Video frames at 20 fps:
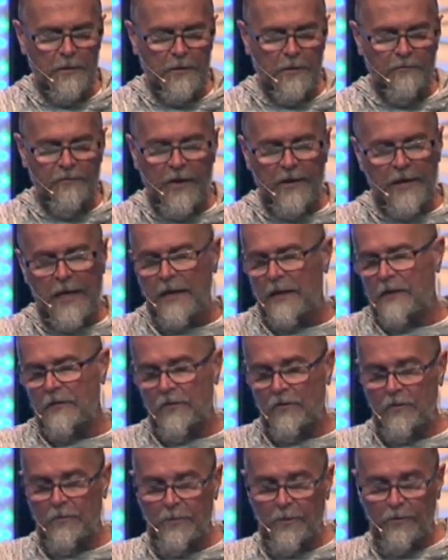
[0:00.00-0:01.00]
If I can't get
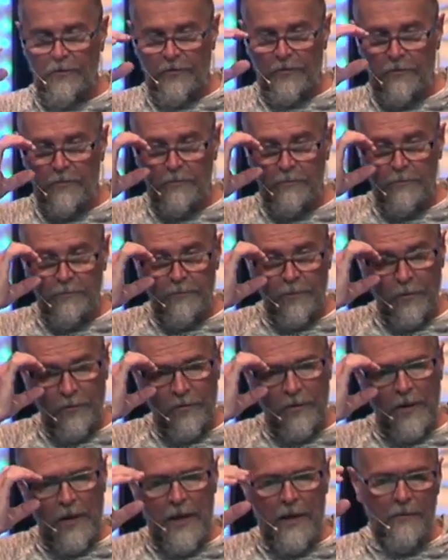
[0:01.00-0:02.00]
to the person
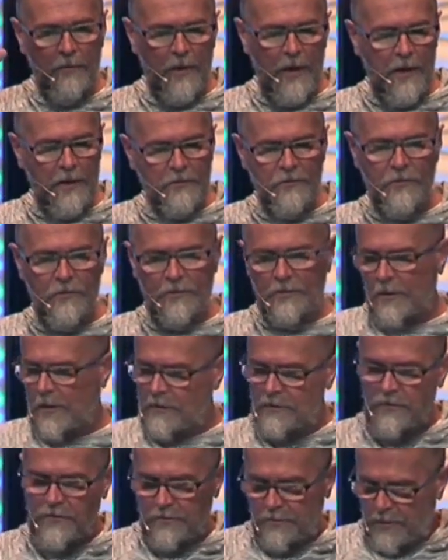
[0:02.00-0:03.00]
personally, I, will just,
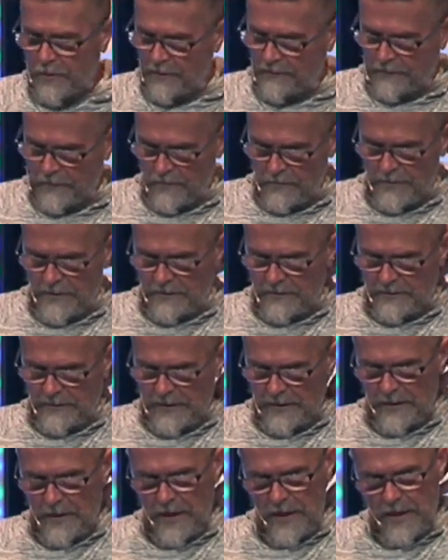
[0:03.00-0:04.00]
I'll just pray for them and
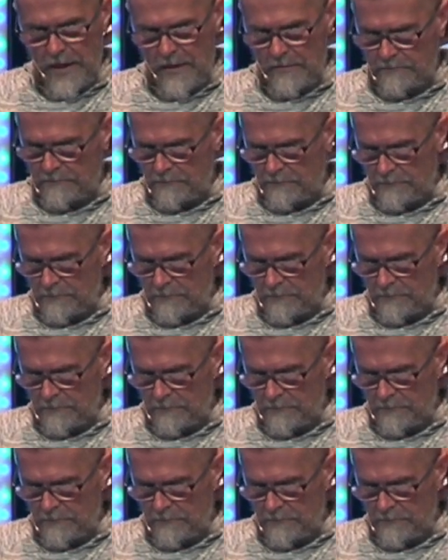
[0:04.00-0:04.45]
say, God, I,